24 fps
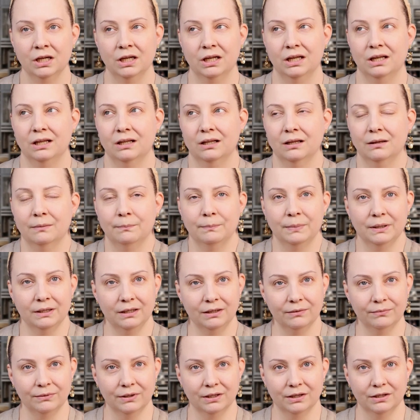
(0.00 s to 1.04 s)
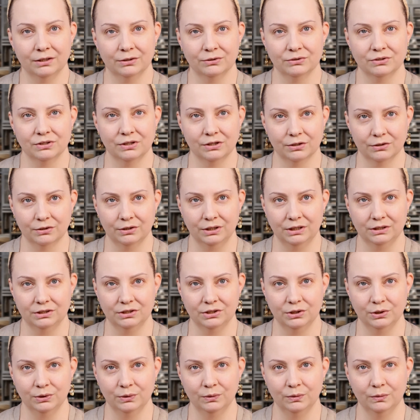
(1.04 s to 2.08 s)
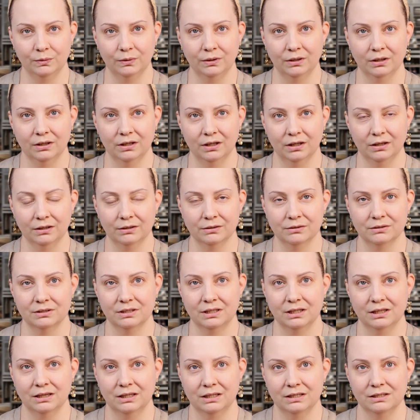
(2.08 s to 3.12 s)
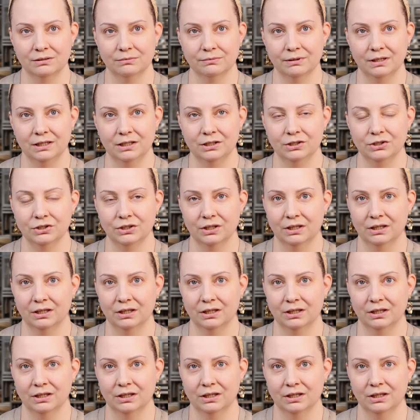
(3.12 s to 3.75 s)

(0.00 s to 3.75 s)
And I believe that there's 32 colors in this range.